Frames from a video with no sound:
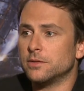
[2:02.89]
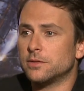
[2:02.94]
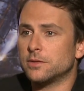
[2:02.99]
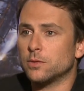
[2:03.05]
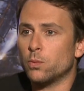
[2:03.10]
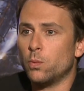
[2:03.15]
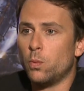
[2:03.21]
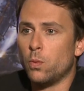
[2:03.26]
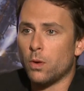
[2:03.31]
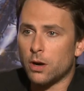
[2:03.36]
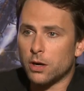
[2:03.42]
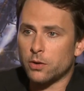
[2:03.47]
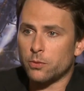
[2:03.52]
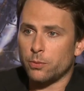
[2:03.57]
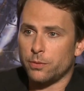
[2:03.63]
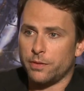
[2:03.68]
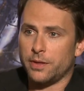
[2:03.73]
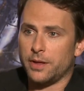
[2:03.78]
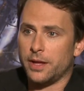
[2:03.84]
to work
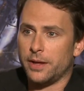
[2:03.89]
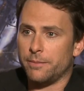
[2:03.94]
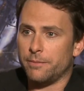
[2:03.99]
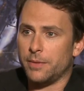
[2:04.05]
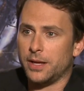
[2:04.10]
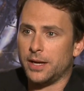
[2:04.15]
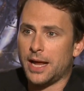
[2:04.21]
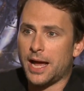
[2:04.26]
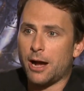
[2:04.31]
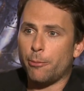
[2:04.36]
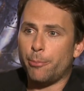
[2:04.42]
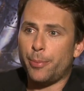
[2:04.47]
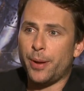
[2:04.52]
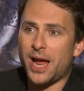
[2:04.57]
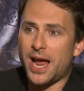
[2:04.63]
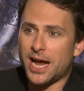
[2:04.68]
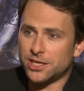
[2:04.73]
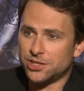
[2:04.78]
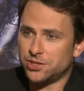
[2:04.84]
with him and how
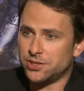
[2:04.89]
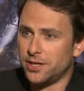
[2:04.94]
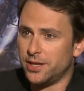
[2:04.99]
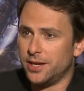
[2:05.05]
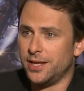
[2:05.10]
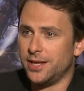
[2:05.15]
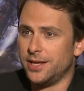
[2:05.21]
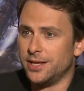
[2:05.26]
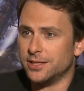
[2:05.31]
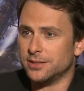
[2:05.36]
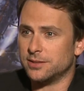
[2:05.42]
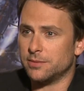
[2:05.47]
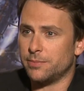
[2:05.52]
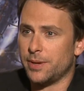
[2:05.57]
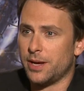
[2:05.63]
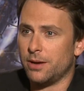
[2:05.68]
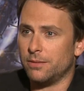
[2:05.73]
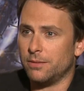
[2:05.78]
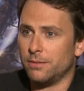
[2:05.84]
passionate he is
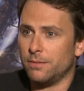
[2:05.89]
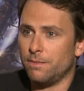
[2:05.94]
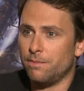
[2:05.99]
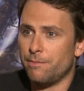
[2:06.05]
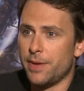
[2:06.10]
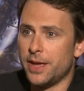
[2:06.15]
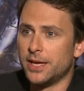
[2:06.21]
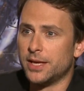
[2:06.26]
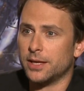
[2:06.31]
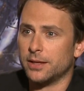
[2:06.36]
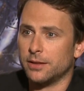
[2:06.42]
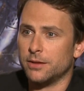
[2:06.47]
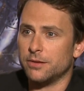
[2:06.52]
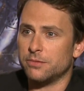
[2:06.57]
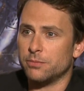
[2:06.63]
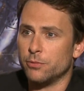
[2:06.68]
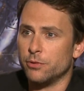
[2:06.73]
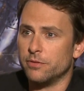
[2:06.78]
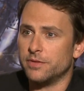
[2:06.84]
about making
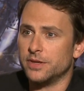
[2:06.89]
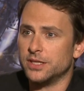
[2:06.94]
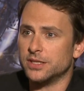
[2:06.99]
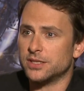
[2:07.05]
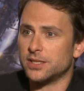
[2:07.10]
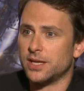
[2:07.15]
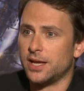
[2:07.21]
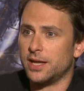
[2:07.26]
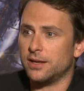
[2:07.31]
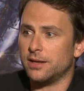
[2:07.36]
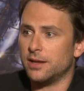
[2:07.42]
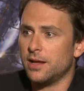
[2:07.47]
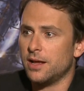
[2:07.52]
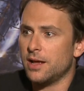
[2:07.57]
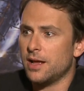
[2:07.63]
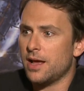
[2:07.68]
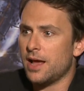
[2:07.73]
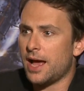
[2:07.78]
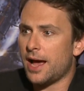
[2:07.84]
these movies and
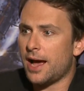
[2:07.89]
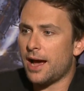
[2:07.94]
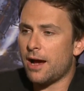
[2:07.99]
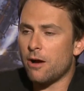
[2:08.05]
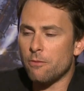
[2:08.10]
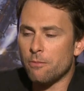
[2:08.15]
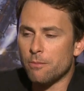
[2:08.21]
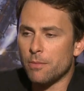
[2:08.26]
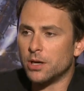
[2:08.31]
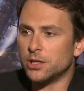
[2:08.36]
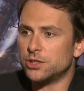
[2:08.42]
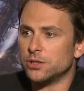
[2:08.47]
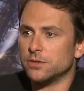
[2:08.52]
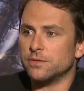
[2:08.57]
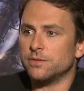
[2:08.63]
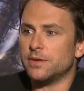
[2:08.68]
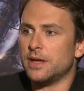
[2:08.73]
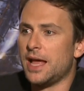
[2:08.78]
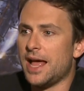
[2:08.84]
how much
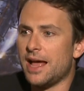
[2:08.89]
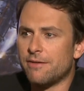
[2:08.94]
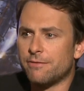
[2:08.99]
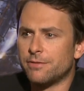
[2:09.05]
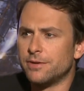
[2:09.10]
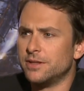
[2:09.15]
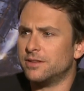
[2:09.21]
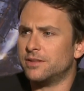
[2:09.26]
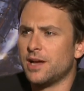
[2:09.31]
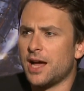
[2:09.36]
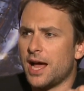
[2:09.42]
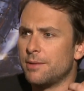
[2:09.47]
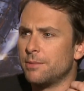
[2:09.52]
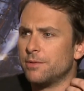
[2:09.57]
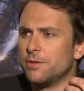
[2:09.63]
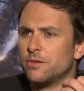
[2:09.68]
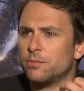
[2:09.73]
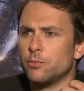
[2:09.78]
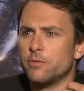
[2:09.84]
of every dime
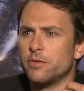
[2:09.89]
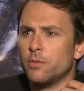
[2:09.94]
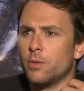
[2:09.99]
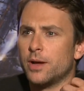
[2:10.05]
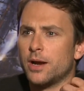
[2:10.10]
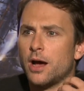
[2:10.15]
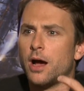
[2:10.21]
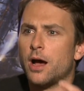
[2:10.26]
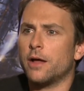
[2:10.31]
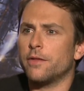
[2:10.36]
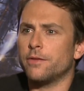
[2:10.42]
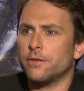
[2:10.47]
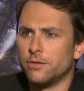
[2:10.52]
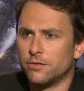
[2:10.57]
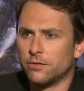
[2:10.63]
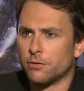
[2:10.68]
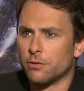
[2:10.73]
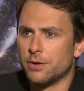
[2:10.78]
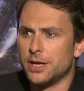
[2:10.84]
in this movie went on the
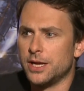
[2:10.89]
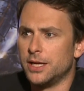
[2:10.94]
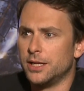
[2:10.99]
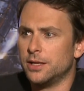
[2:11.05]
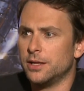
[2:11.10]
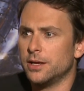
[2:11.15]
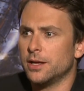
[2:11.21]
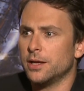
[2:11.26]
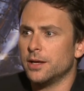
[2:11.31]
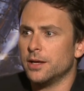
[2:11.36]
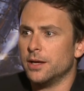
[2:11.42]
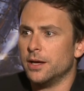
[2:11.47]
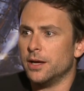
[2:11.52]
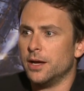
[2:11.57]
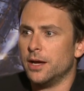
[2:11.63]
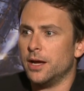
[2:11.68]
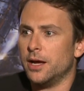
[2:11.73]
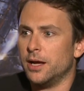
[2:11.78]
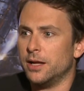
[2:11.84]
screen.
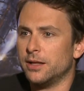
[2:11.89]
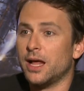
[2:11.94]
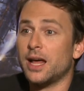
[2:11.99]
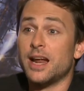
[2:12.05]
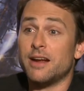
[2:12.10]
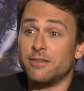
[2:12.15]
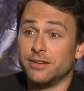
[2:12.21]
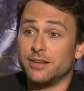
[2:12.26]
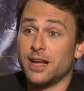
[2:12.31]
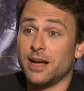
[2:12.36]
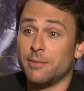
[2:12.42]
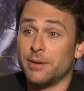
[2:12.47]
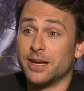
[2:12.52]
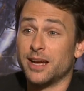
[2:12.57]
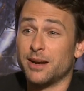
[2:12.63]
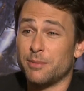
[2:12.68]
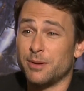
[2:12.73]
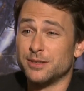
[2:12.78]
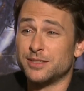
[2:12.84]
Uh, not every dime, I
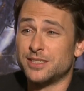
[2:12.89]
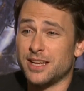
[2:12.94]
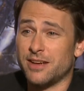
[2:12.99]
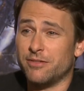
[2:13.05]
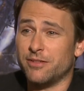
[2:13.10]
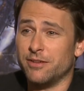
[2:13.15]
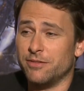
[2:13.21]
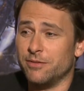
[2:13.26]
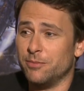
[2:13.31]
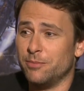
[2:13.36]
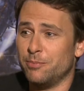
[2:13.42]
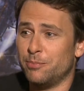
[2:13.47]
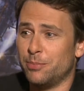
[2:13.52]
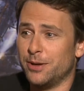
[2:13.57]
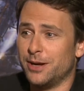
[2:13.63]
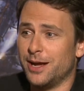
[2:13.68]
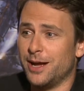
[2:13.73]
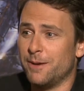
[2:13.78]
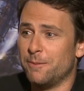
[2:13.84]
got about seven of them.
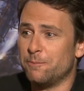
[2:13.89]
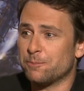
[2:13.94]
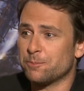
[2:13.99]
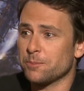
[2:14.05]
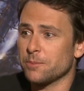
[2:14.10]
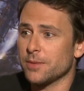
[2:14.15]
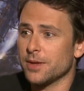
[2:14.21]
But um,